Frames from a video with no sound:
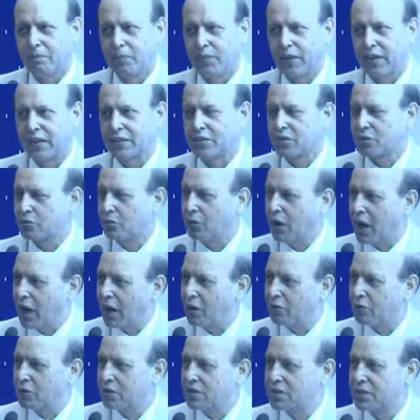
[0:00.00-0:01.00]
as to
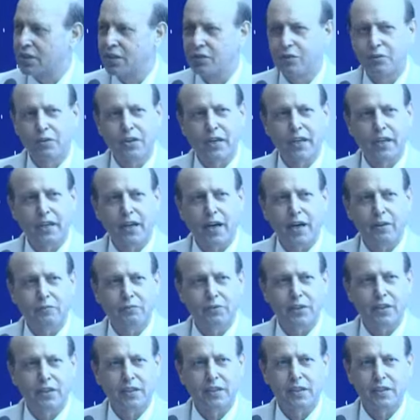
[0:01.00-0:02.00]
how is he looking
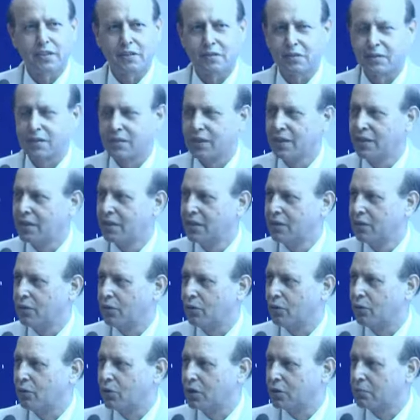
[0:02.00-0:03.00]
after his
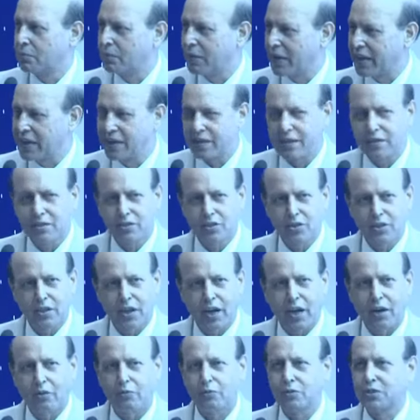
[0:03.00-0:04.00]
old parents,
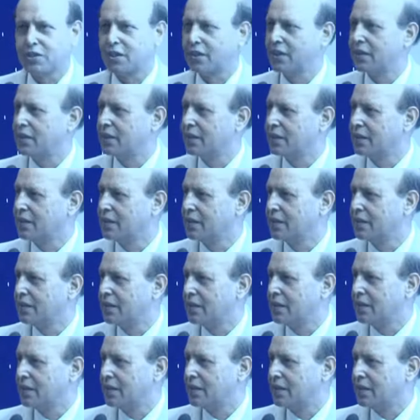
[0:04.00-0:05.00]
how is he
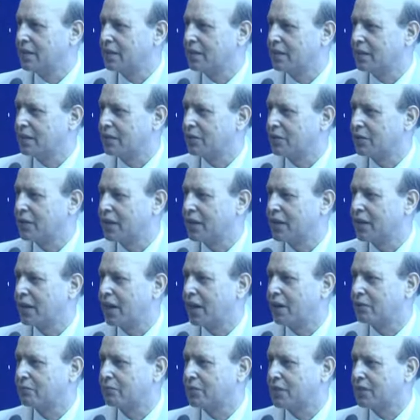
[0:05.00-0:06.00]
looking
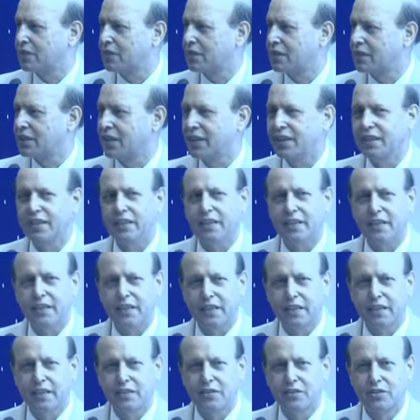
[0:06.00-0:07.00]
after the daily
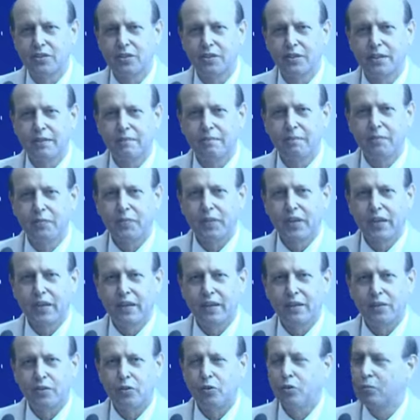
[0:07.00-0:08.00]
needs.
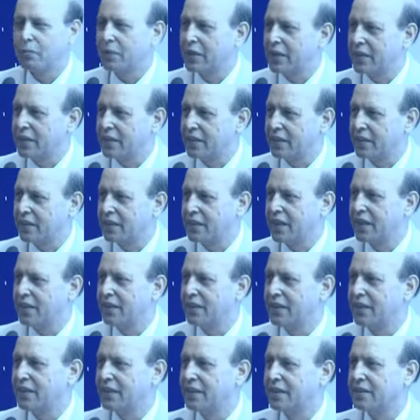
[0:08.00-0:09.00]
Nobody
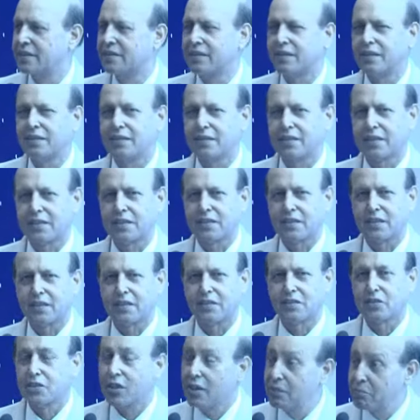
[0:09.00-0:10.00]
really is
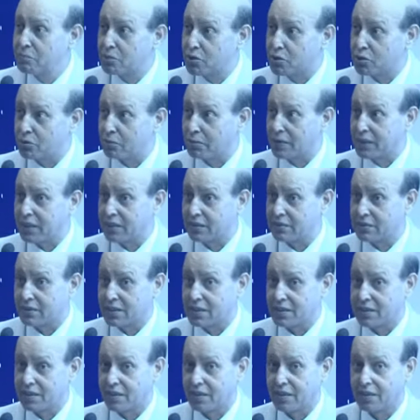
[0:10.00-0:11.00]
interested, seems to be
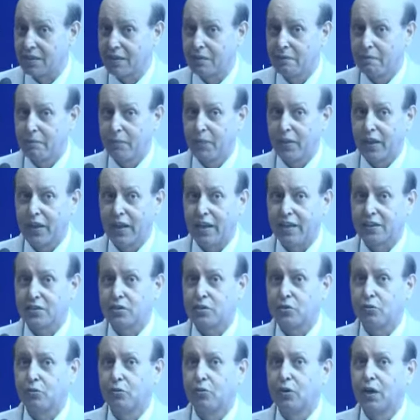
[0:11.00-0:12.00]
interested, as
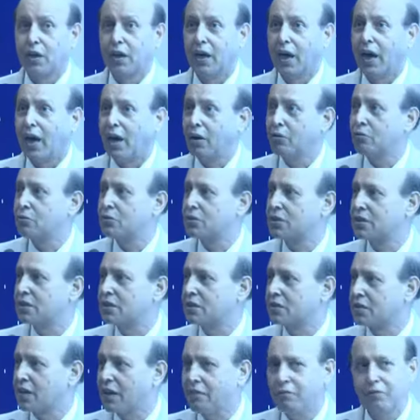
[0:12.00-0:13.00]
to how is he
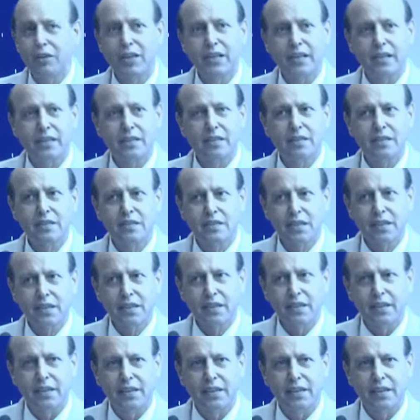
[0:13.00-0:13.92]
traveling in the city.